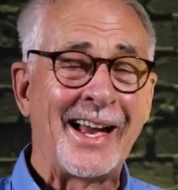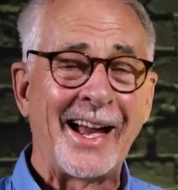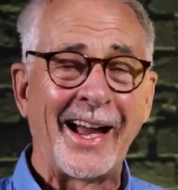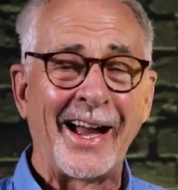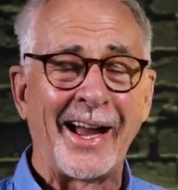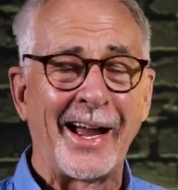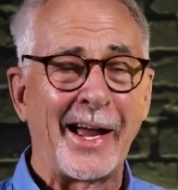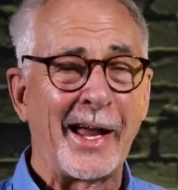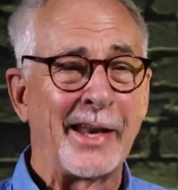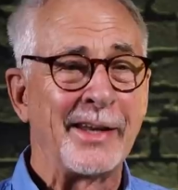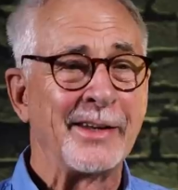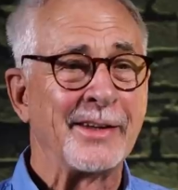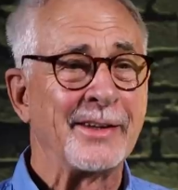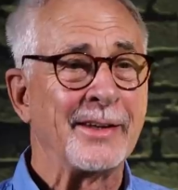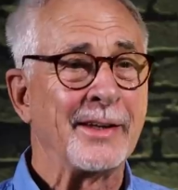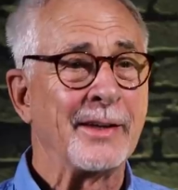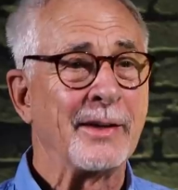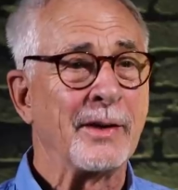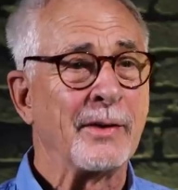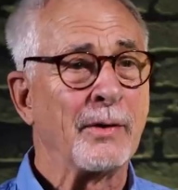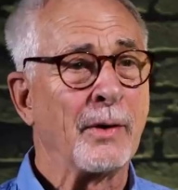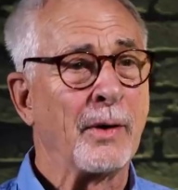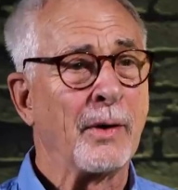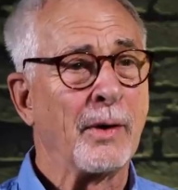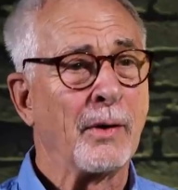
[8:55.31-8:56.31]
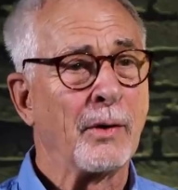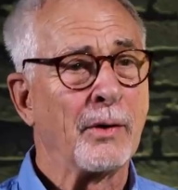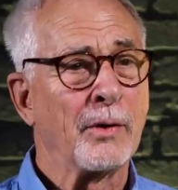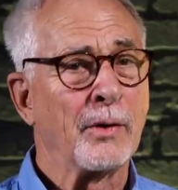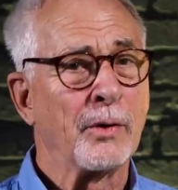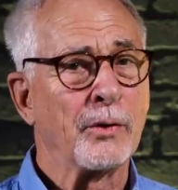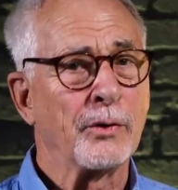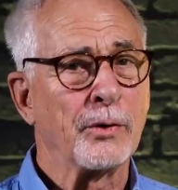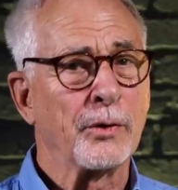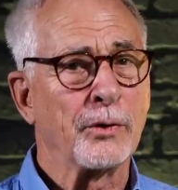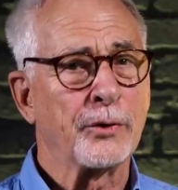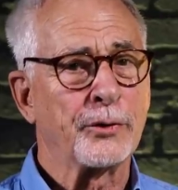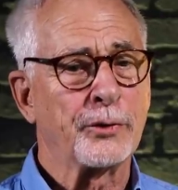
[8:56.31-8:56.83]
And
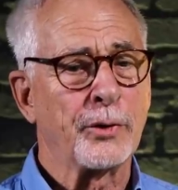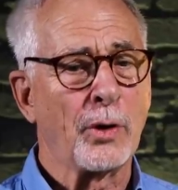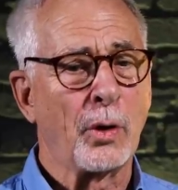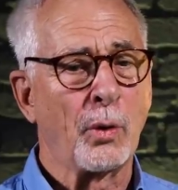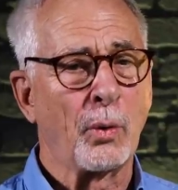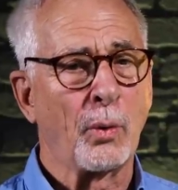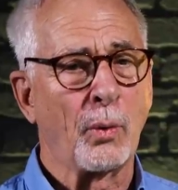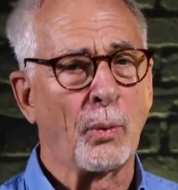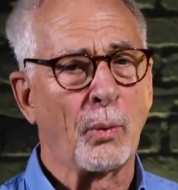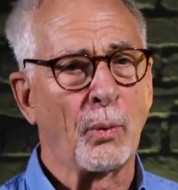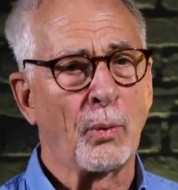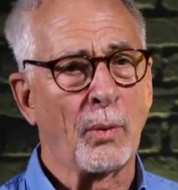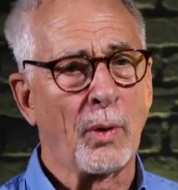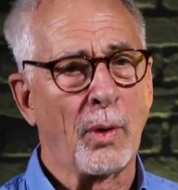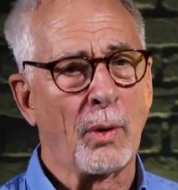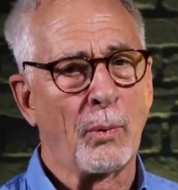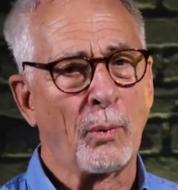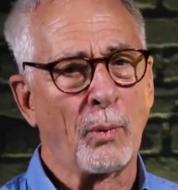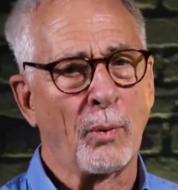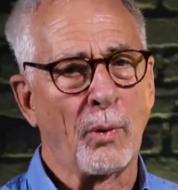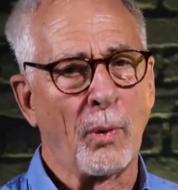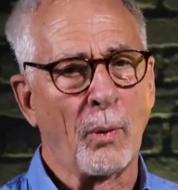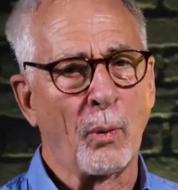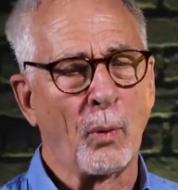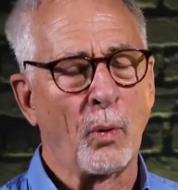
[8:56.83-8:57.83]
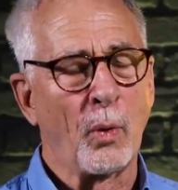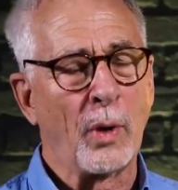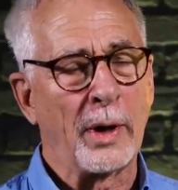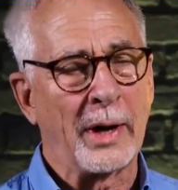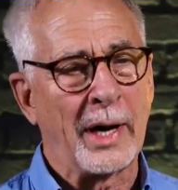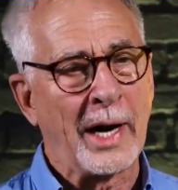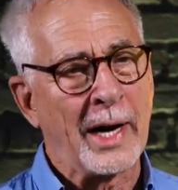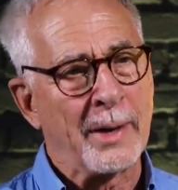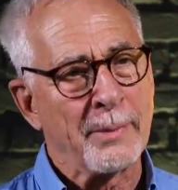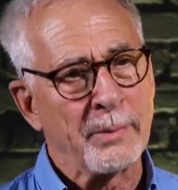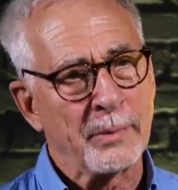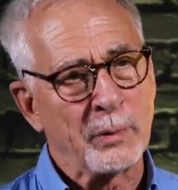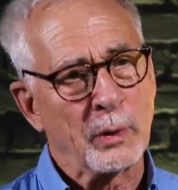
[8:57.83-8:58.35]
so what
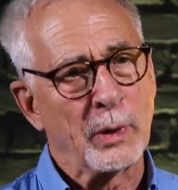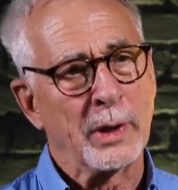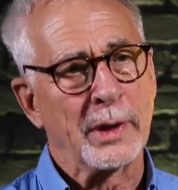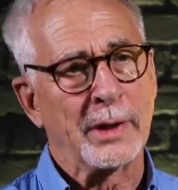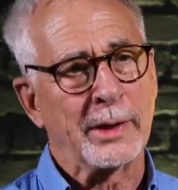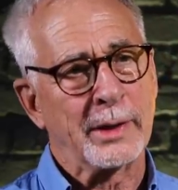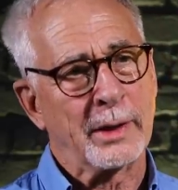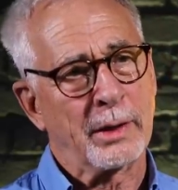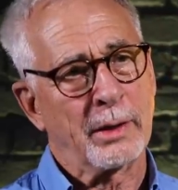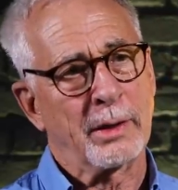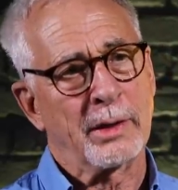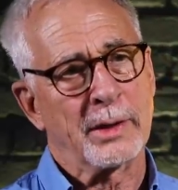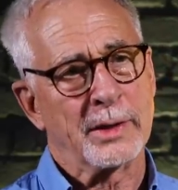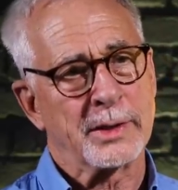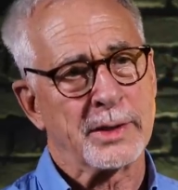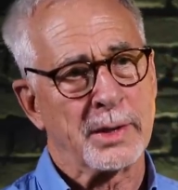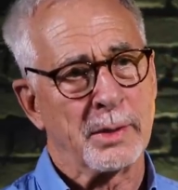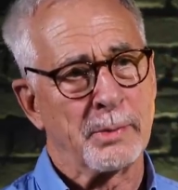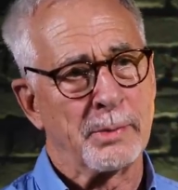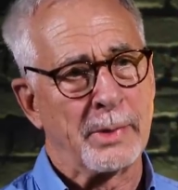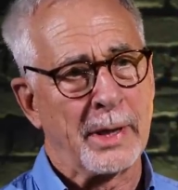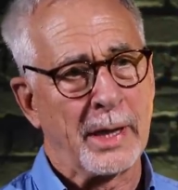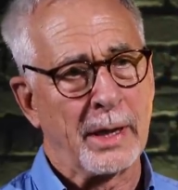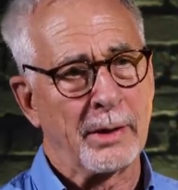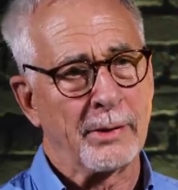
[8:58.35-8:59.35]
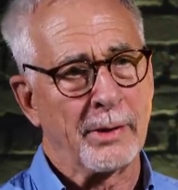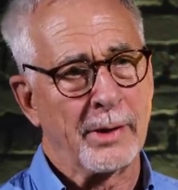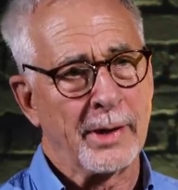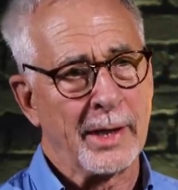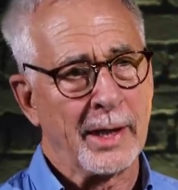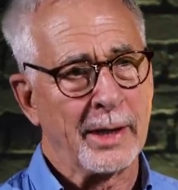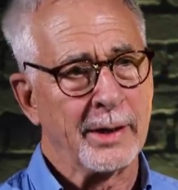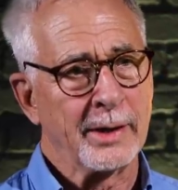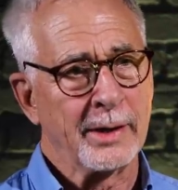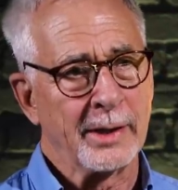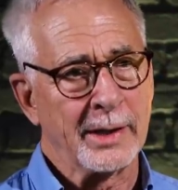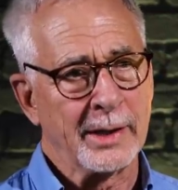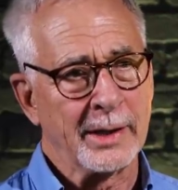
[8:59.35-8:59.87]
I'm really curious about
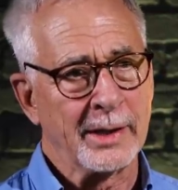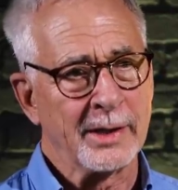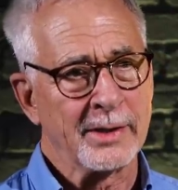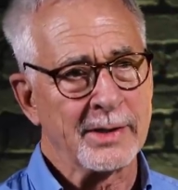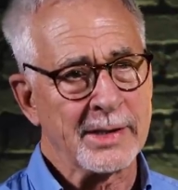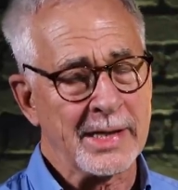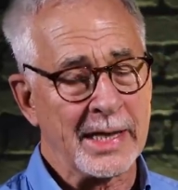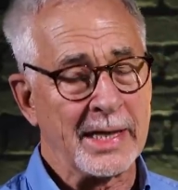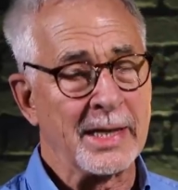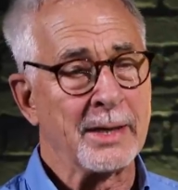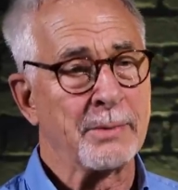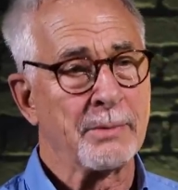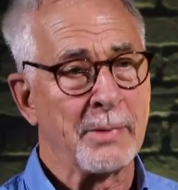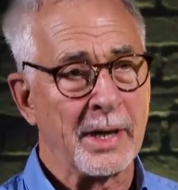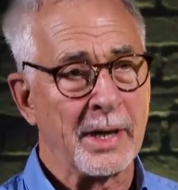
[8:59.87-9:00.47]
then is in